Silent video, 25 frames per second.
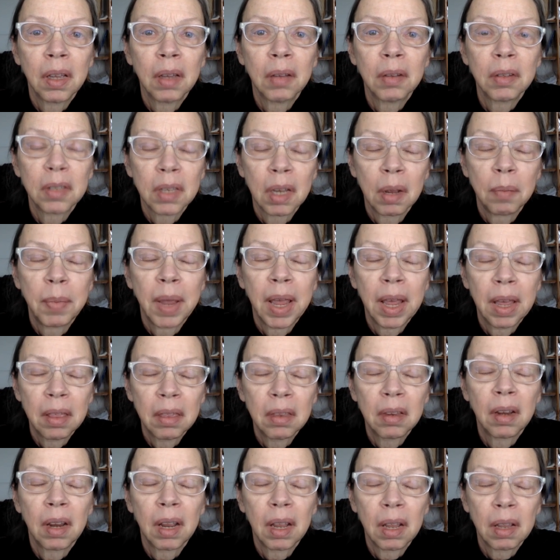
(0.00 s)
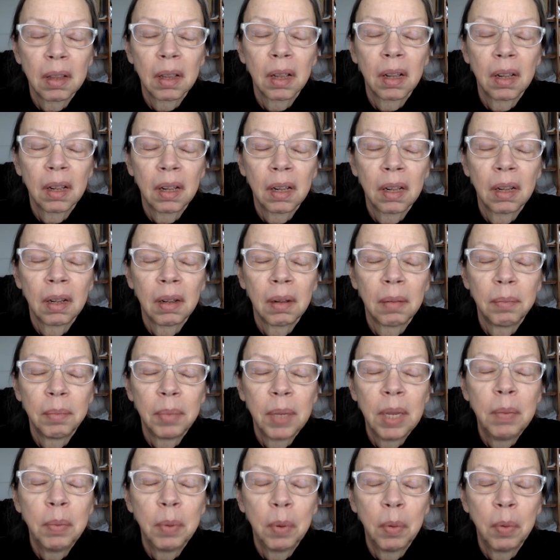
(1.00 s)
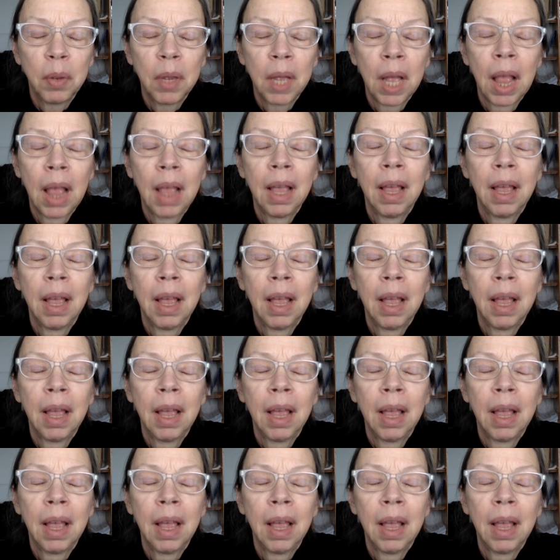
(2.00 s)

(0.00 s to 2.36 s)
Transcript: some ethnic people.